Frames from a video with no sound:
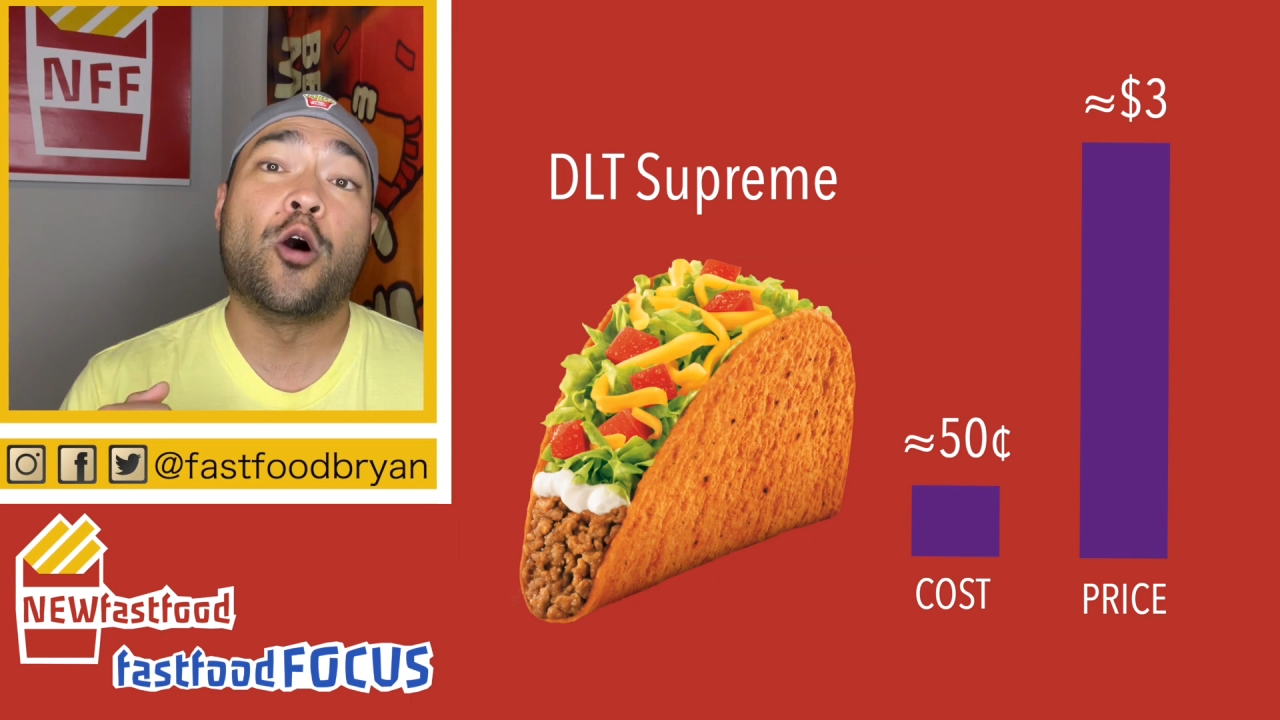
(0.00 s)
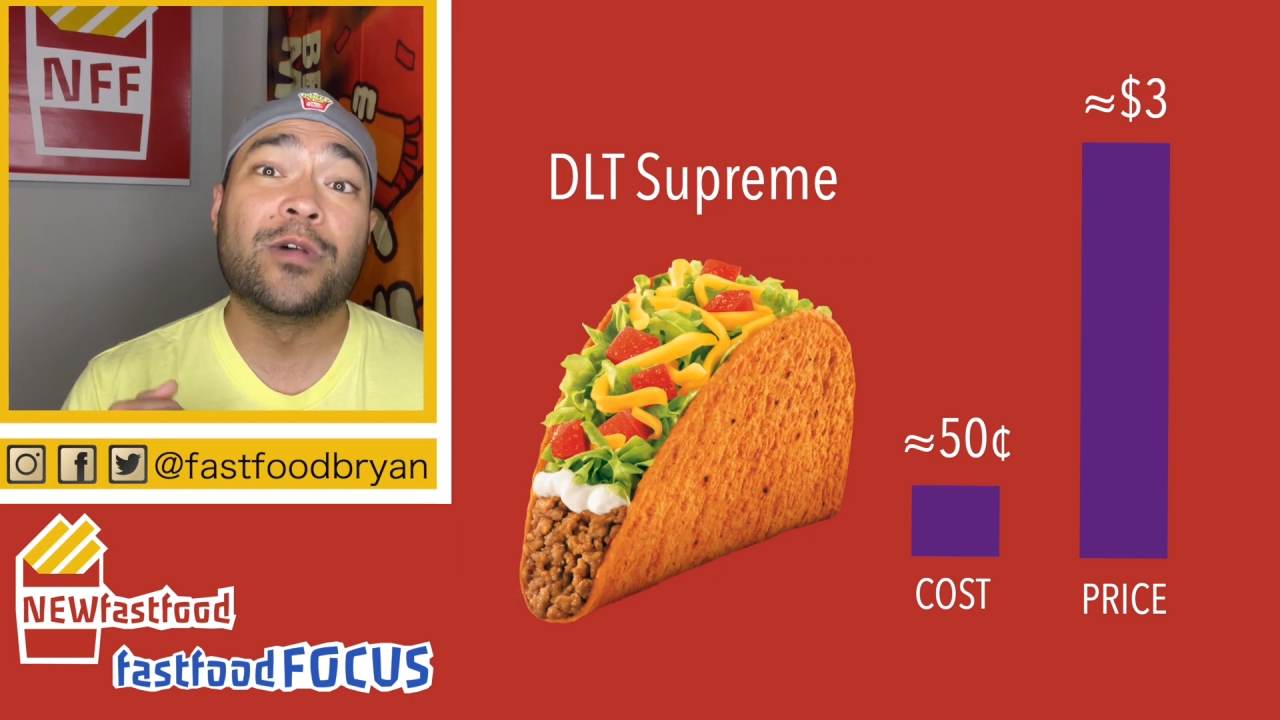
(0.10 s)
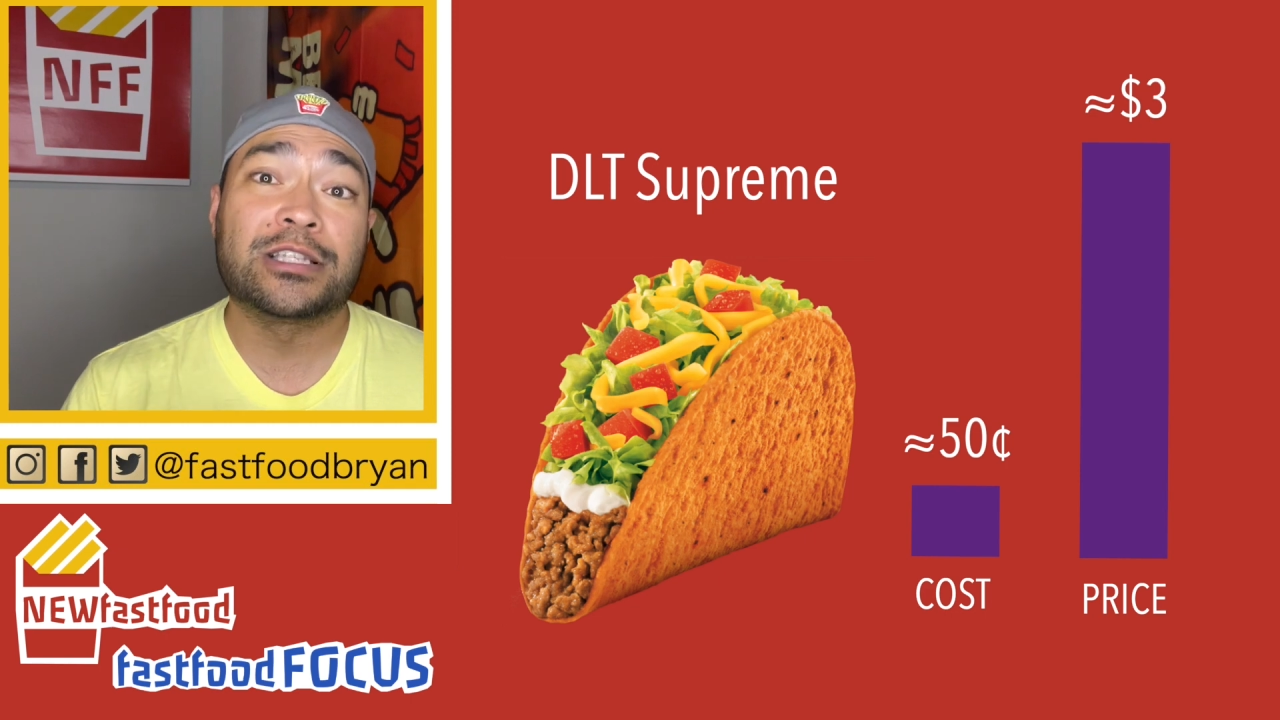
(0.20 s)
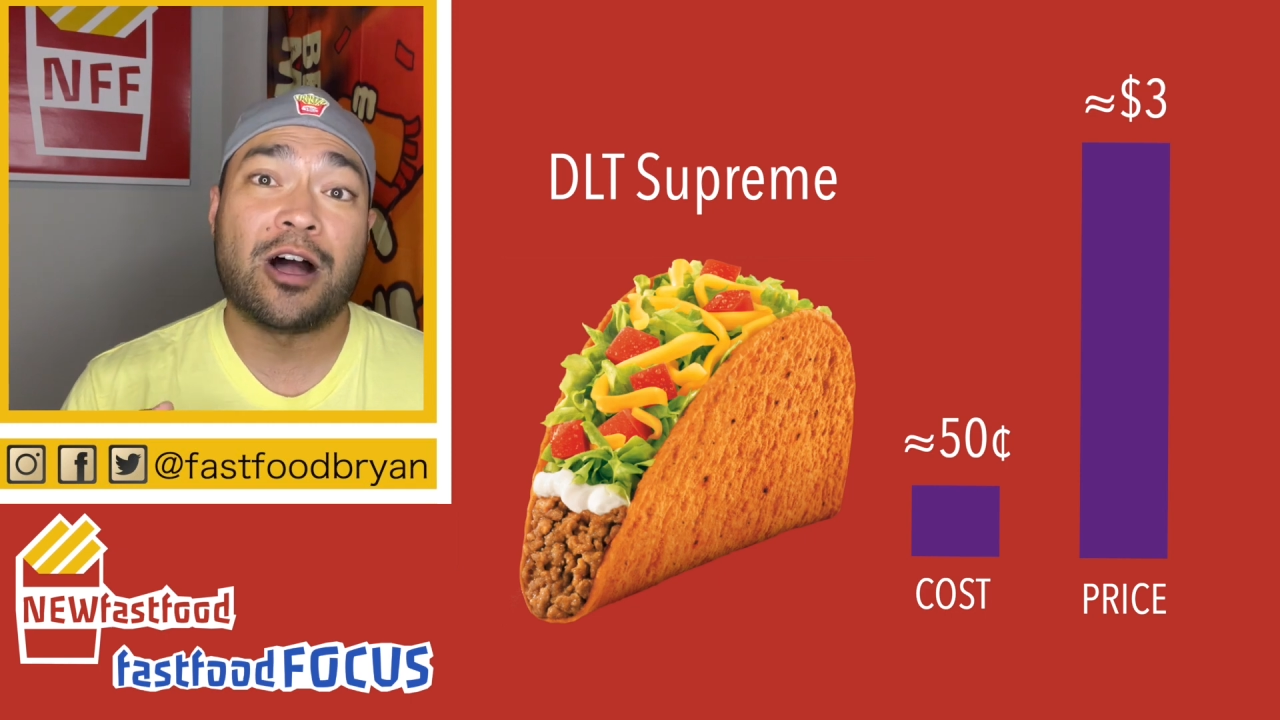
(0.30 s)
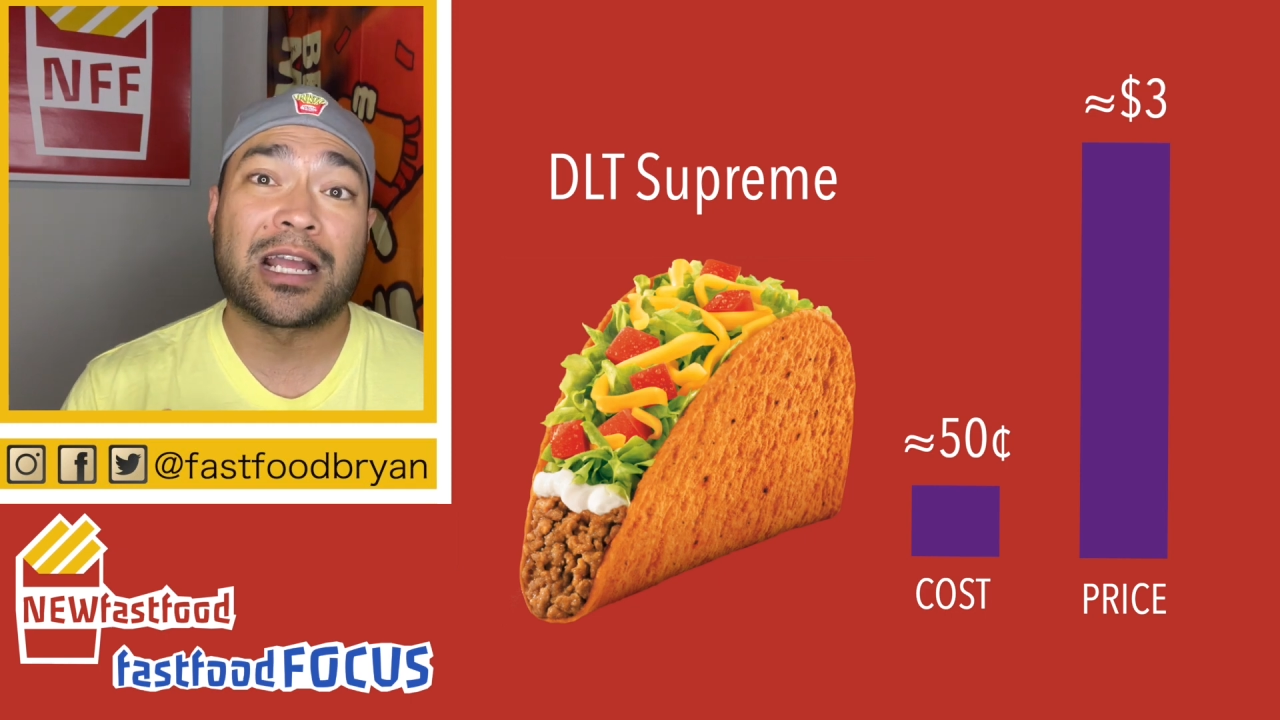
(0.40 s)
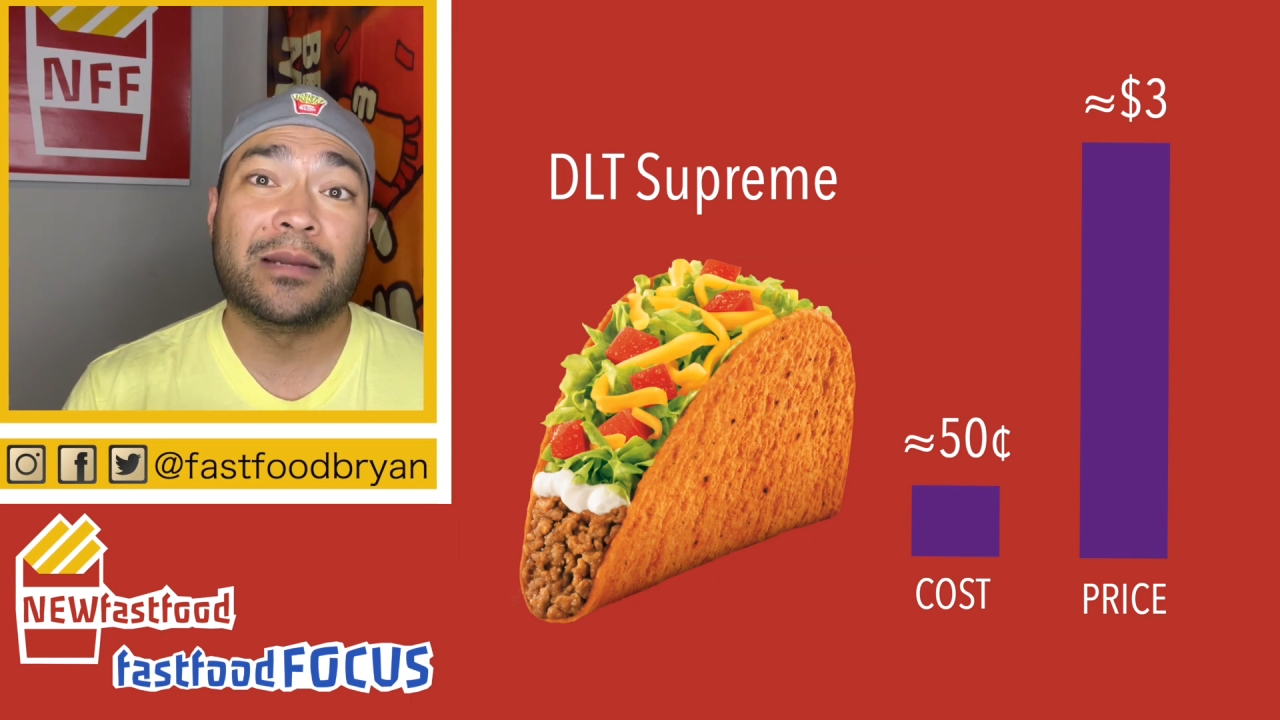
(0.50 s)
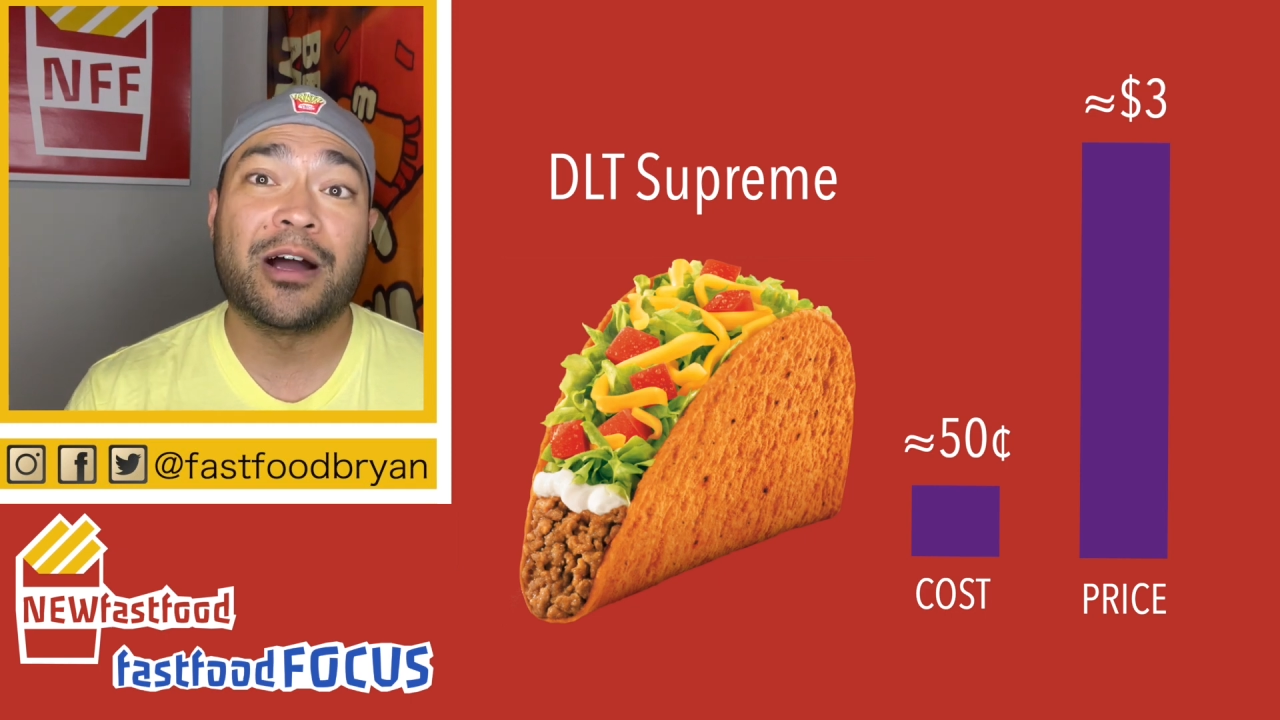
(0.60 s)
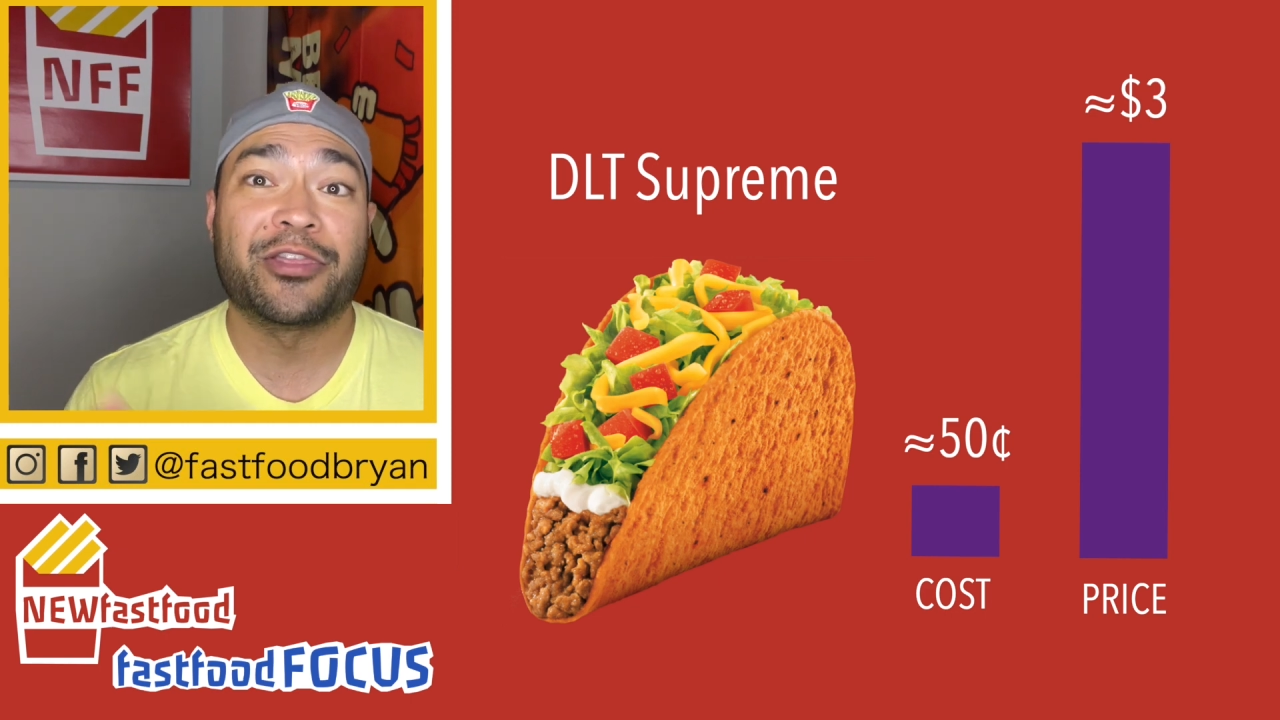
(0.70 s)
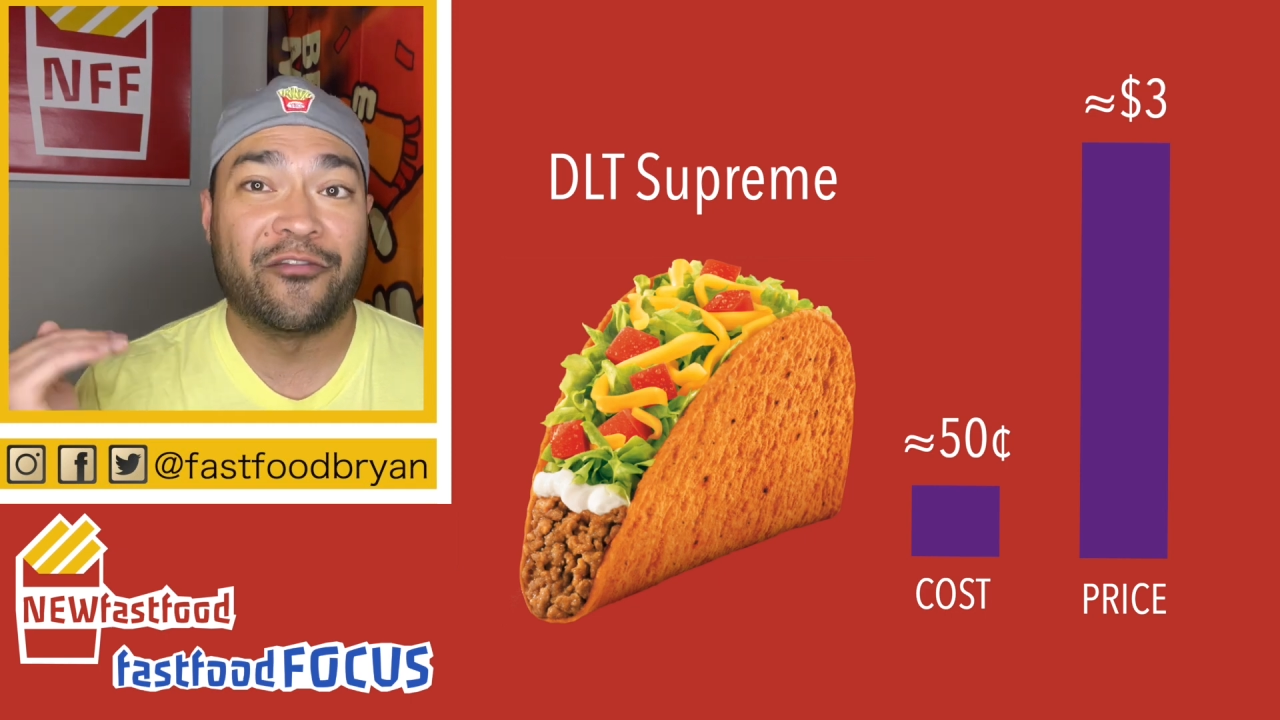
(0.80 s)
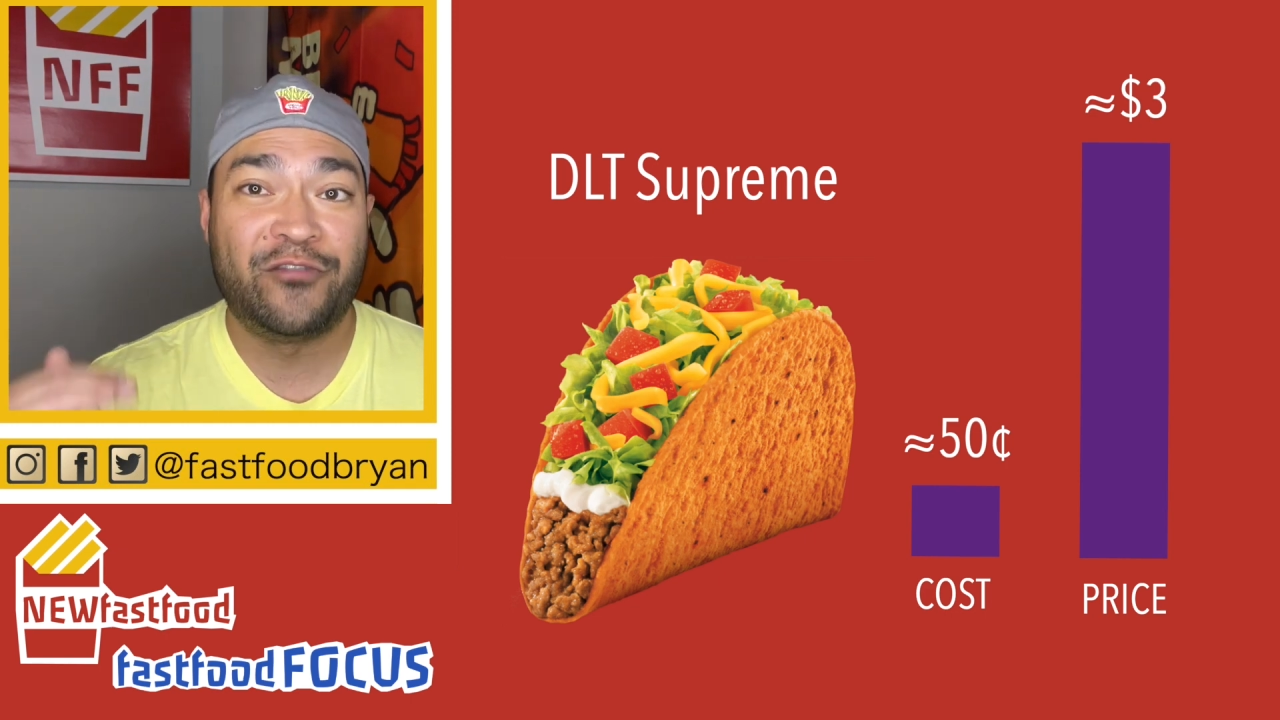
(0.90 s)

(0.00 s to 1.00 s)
only talking about the